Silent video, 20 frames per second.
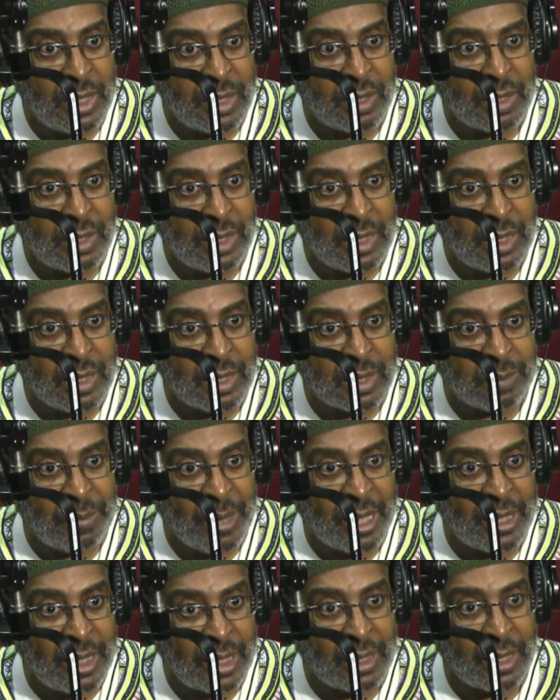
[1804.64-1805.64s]
the
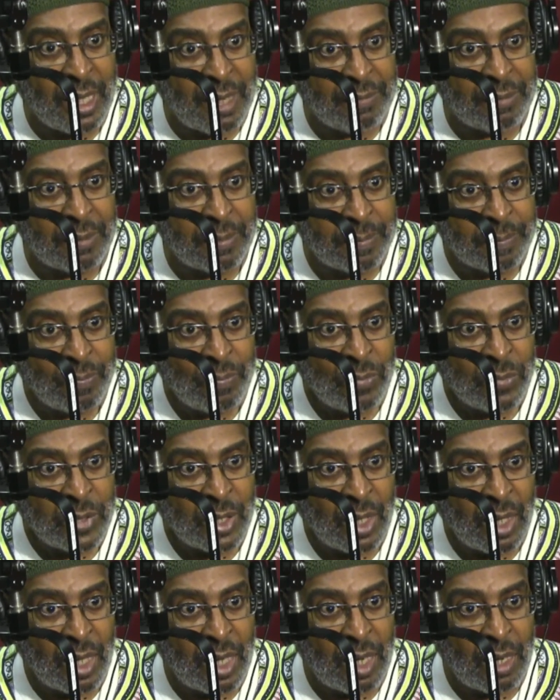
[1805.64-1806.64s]
spending level
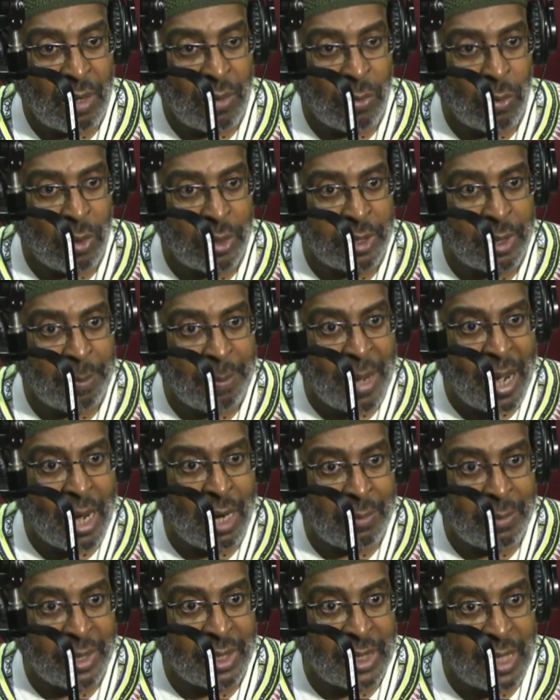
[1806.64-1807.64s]
uh, or, the
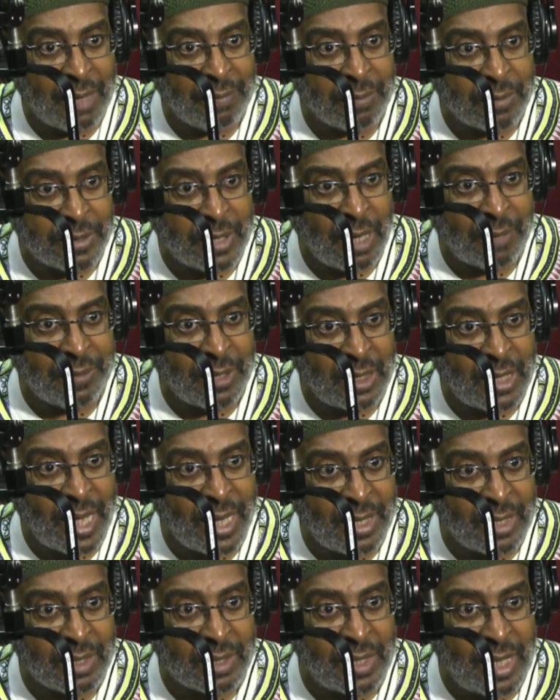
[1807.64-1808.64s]
borrowing levels of the
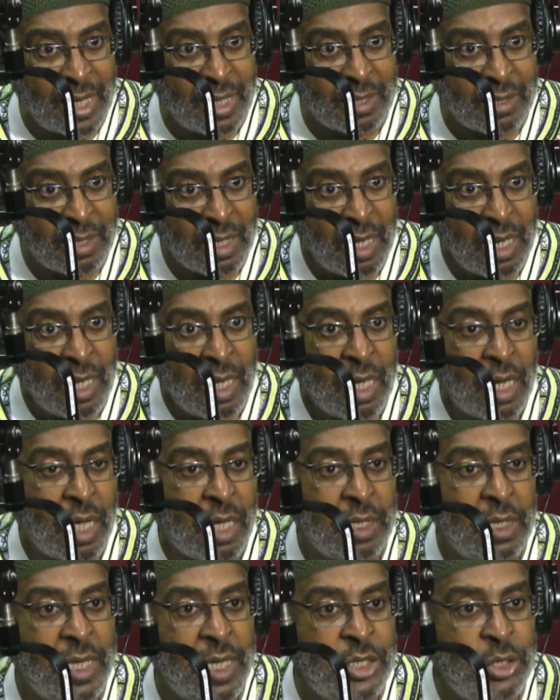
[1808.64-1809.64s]
United States
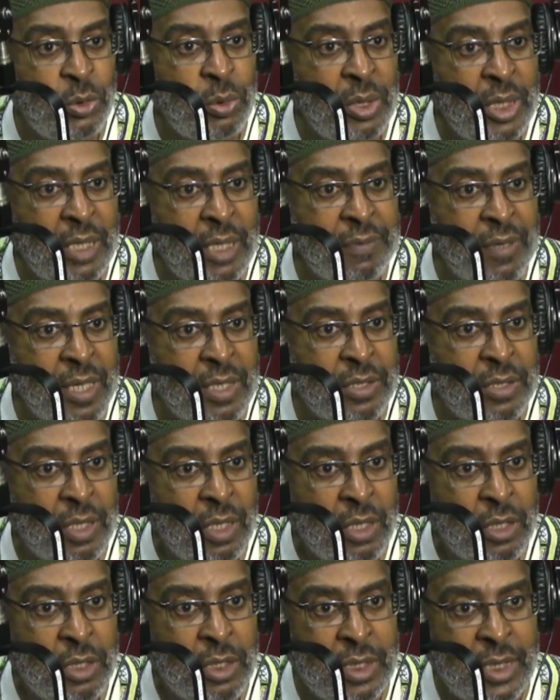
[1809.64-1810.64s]
unless you give us
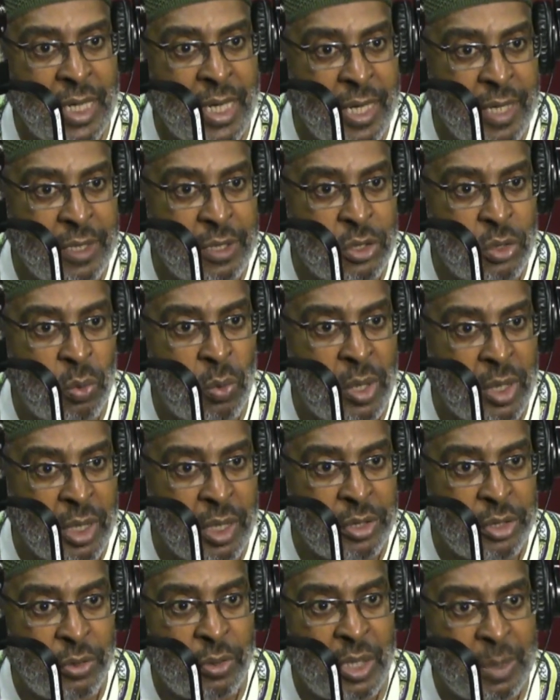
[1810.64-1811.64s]
10,
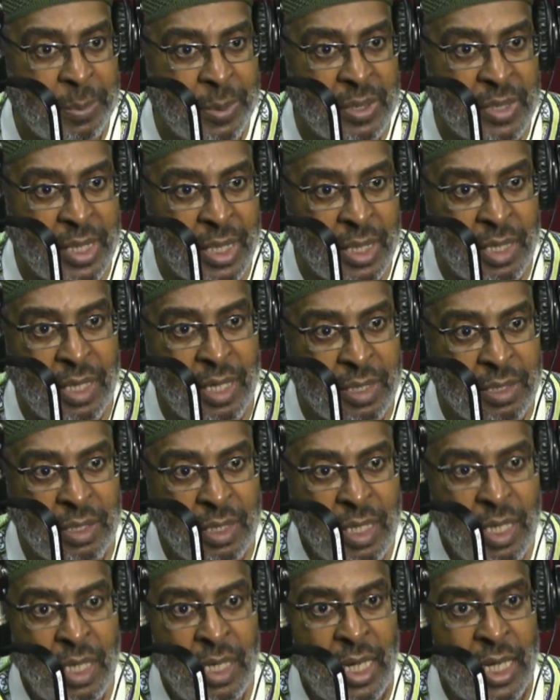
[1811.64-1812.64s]
20, 30% cuts
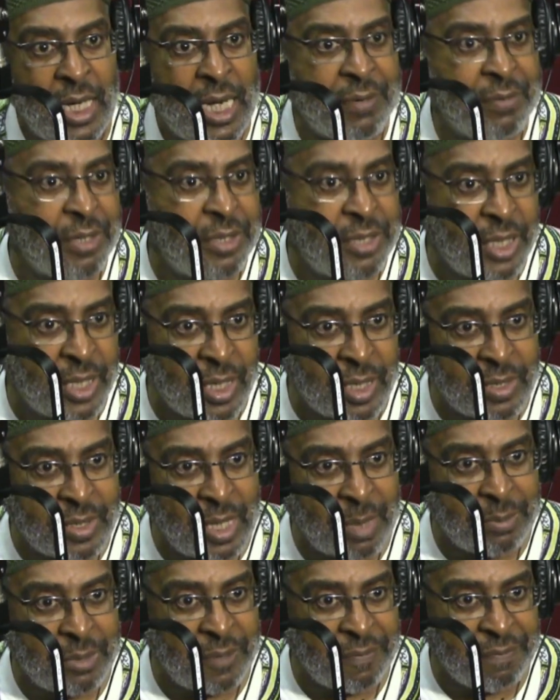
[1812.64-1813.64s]
in everything
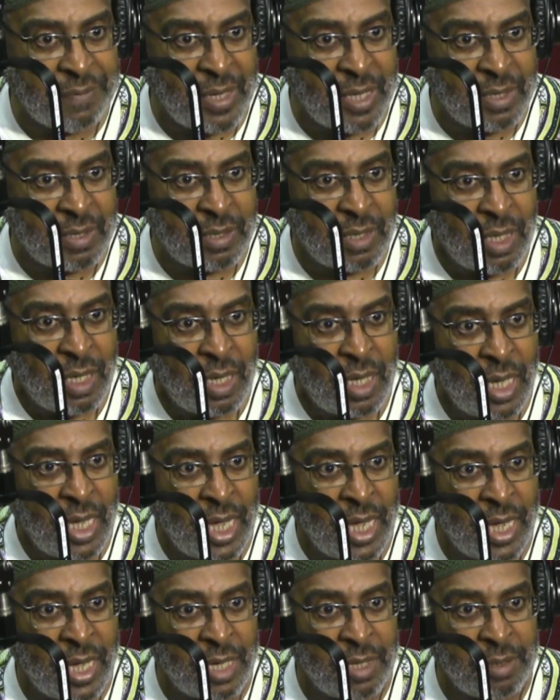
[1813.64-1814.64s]
except defense
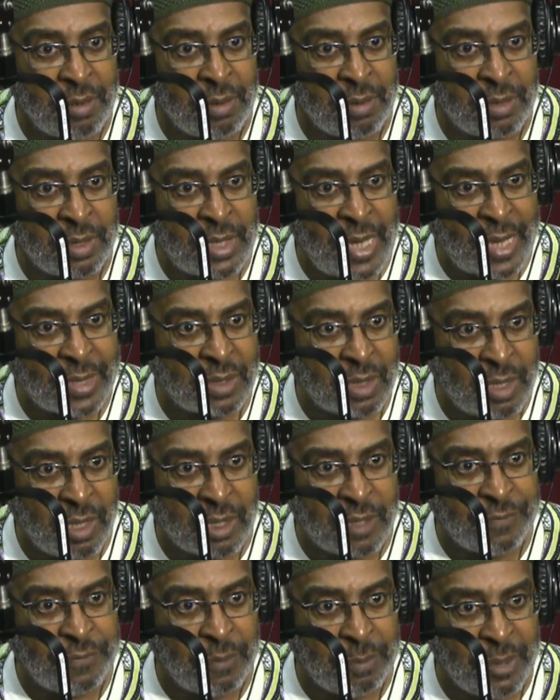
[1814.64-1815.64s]
and tax
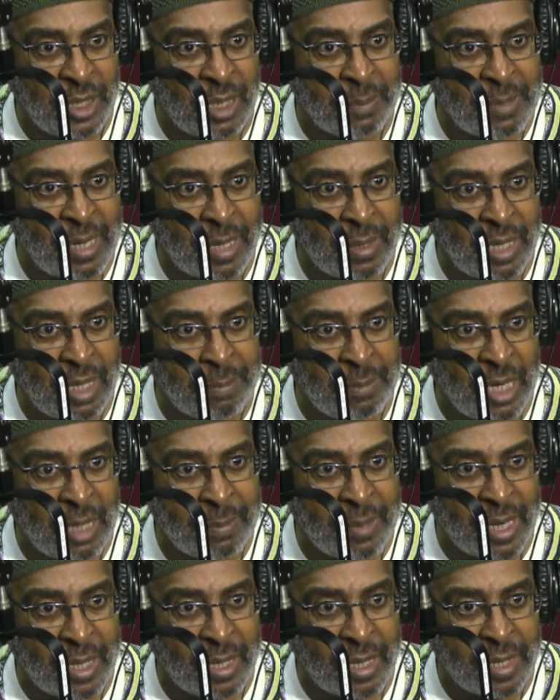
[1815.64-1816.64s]
cuts for me and my, and, and
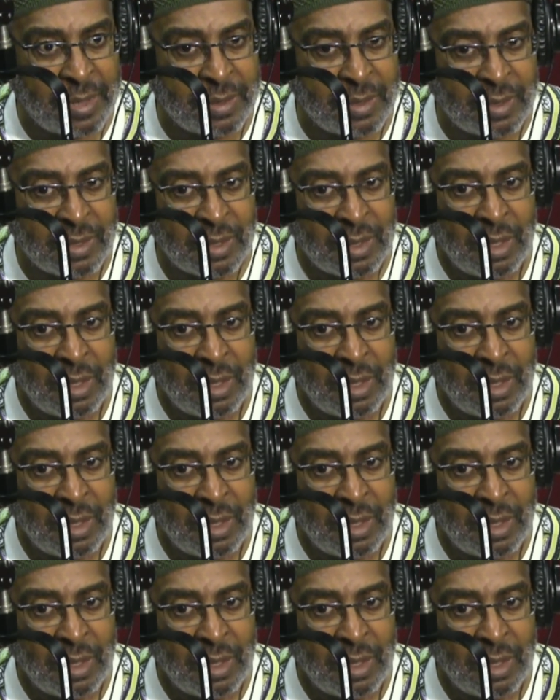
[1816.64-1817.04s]
my cousins.